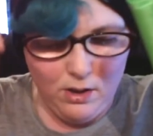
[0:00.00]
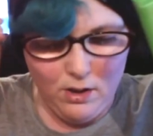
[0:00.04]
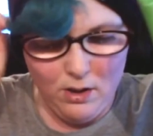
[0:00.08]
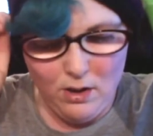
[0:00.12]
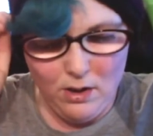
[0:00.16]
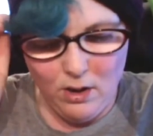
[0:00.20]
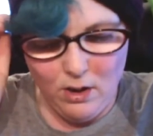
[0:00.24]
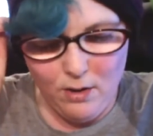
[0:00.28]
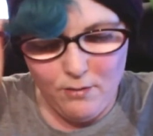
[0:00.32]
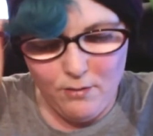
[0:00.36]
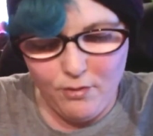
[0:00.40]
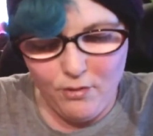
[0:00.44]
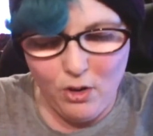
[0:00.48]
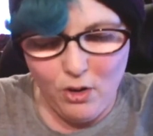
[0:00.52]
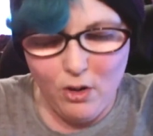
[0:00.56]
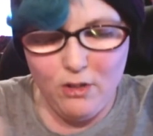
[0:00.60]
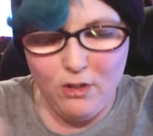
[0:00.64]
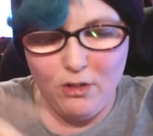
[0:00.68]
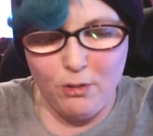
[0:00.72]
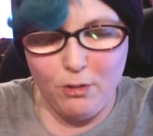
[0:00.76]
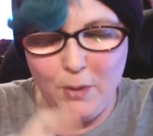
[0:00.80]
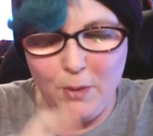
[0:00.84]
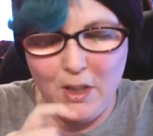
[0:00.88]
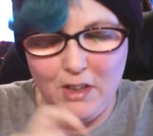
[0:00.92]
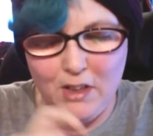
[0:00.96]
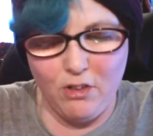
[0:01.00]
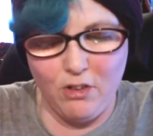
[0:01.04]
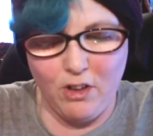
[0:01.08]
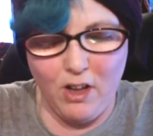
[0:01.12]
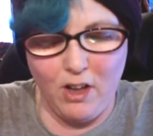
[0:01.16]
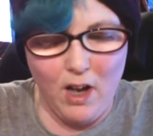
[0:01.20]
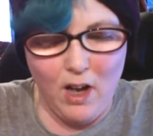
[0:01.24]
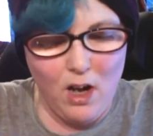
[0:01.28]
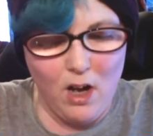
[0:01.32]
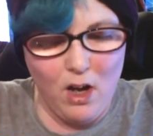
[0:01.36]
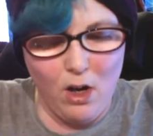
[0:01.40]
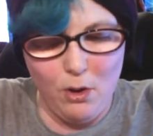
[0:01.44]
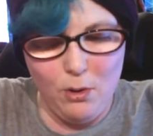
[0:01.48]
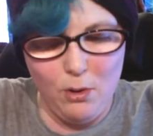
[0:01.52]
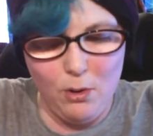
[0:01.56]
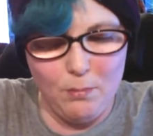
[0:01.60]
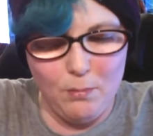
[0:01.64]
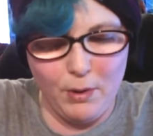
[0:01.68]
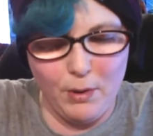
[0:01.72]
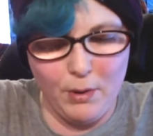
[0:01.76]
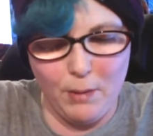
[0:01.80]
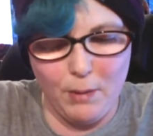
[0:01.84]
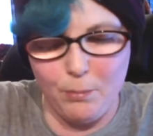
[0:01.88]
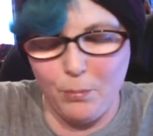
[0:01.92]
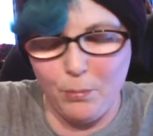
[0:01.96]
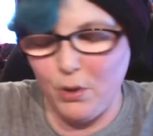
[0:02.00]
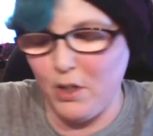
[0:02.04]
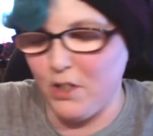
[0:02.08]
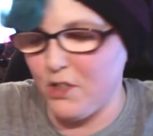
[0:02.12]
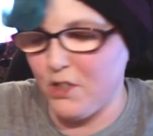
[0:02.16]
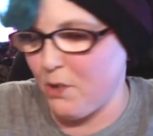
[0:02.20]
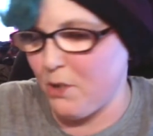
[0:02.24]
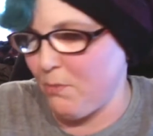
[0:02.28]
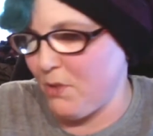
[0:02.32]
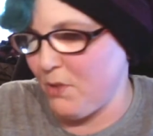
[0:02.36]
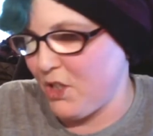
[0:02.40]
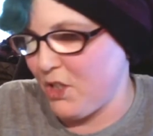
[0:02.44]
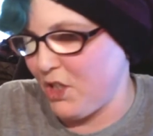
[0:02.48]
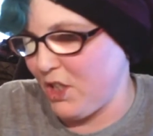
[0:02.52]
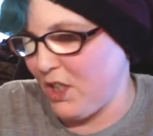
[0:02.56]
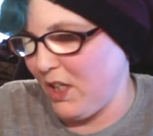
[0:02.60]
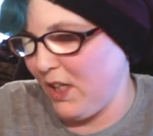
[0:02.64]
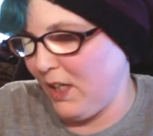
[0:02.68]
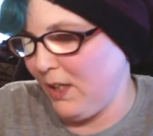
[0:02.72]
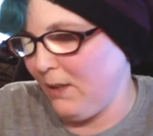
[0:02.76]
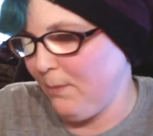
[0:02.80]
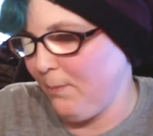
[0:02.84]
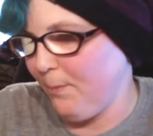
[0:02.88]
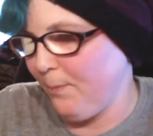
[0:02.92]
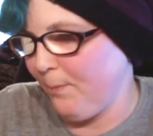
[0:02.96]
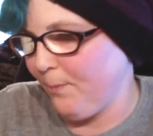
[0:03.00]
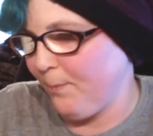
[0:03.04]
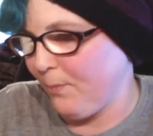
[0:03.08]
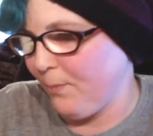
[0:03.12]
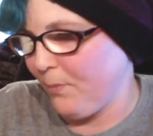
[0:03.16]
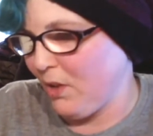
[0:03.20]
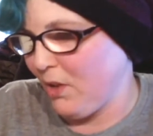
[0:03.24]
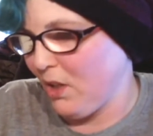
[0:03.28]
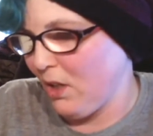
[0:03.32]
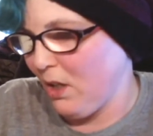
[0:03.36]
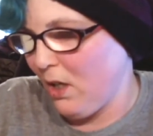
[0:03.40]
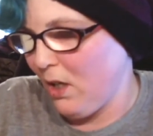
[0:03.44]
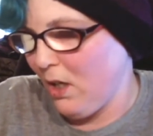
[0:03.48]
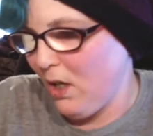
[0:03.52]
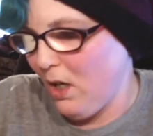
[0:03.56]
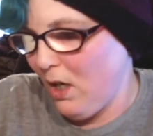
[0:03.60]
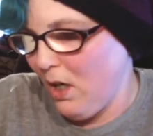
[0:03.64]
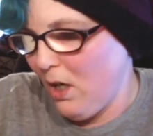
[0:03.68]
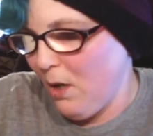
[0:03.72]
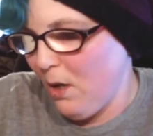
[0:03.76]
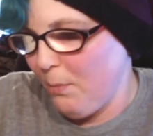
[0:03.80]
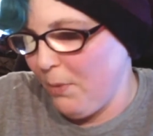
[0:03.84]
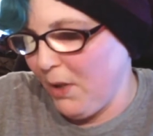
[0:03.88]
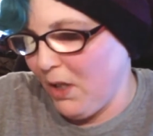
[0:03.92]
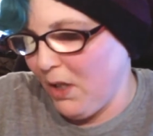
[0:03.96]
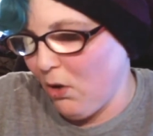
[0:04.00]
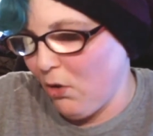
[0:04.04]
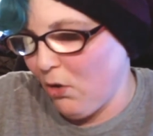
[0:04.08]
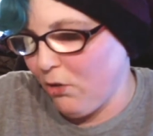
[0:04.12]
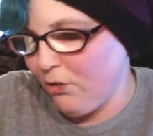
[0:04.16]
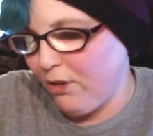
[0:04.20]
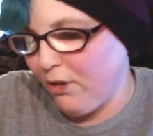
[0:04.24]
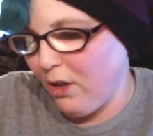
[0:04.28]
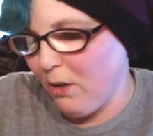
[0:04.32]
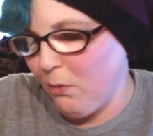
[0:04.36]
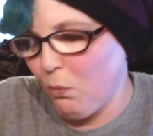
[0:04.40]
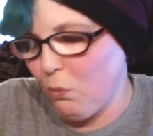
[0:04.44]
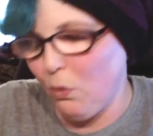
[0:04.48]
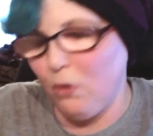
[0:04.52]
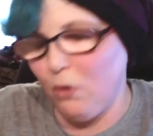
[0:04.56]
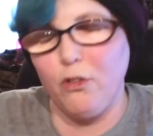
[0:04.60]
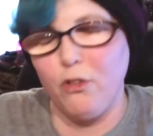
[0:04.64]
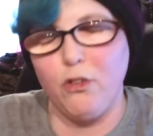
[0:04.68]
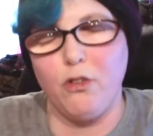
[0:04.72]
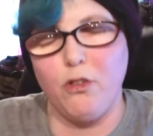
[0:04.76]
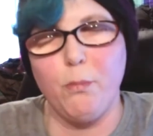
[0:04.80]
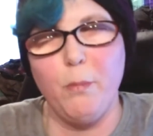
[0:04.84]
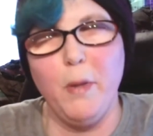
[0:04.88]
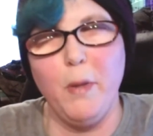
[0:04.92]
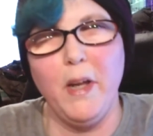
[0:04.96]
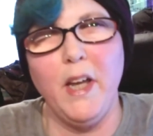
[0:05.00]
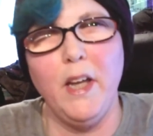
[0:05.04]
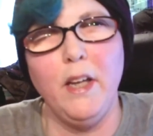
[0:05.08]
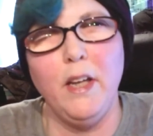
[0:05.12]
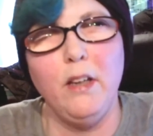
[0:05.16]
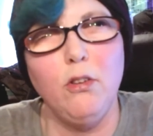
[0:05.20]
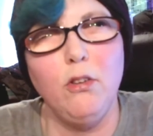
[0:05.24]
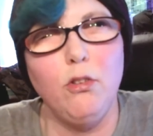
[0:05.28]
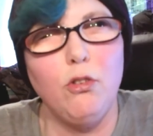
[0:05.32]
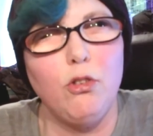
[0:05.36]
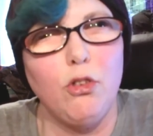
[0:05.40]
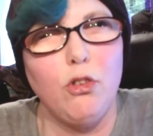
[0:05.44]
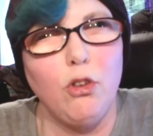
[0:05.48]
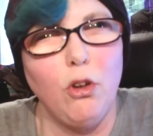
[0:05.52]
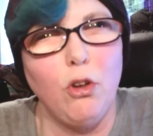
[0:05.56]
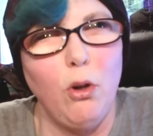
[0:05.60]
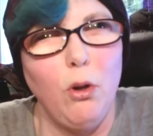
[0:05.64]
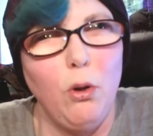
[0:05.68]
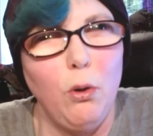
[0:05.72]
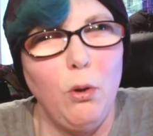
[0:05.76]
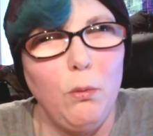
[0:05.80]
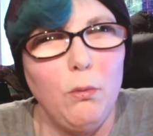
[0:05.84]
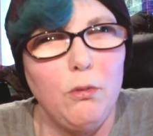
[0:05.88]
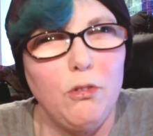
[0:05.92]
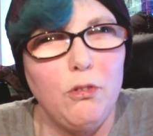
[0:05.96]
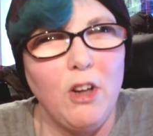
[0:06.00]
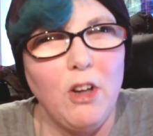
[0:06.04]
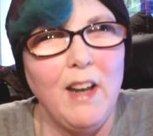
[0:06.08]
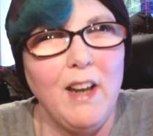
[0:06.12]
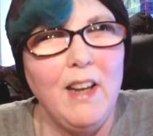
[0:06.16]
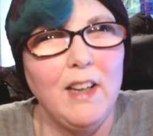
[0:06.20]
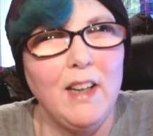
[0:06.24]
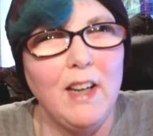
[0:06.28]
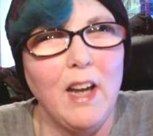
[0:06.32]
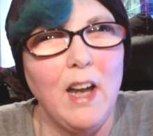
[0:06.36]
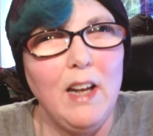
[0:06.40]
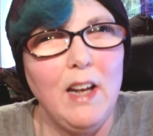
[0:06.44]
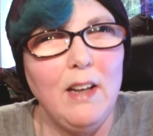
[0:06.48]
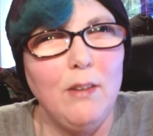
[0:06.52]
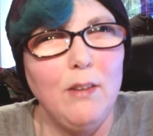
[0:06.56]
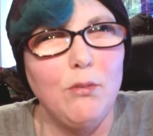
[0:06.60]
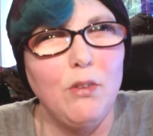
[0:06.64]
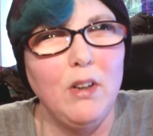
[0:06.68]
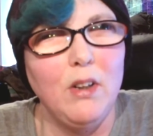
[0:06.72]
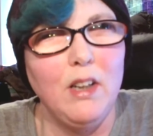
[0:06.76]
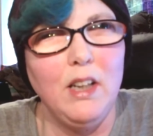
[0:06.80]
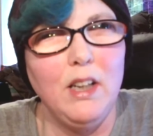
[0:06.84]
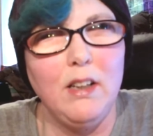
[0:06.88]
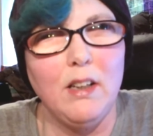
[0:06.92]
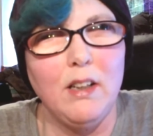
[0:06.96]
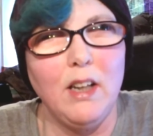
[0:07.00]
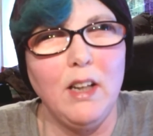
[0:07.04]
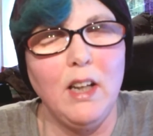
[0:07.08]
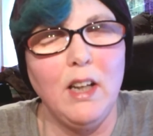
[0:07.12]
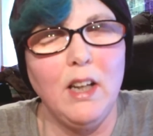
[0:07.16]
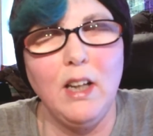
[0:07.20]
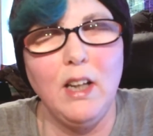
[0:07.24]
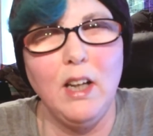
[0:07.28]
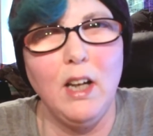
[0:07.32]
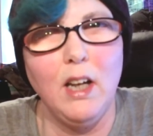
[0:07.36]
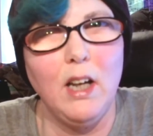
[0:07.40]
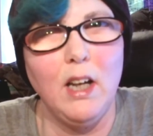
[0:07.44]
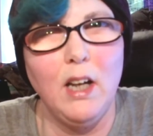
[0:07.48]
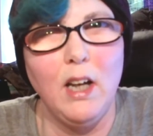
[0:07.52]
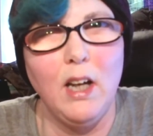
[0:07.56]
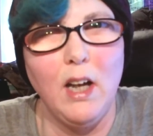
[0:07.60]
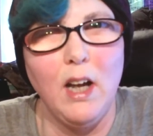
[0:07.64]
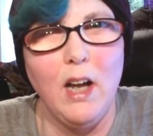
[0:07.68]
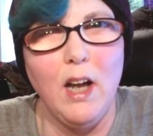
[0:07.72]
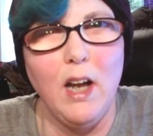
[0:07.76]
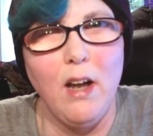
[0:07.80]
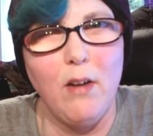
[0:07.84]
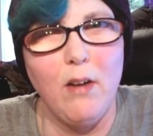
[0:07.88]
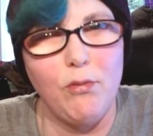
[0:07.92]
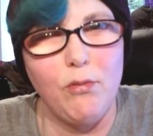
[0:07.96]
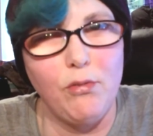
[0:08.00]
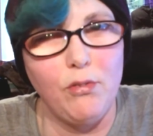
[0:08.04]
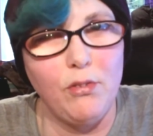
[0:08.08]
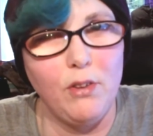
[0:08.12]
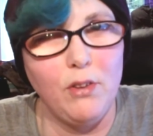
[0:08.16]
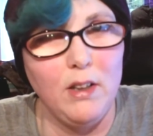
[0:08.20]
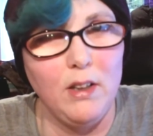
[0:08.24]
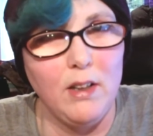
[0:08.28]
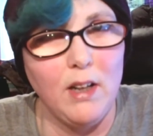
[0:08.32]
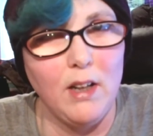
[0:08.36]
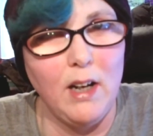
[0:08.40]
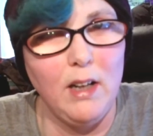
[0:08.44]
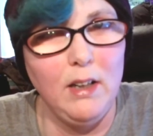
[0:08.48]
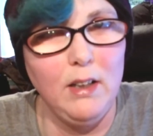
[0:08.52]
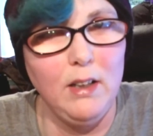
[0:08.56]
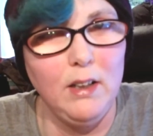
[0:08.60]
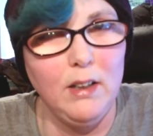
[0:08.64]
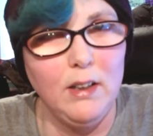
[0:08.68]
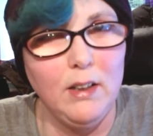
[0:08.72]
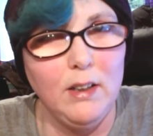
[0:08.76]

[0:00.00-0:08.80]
advised me to get a home blood pressure machine because he wants me to take a reading every day,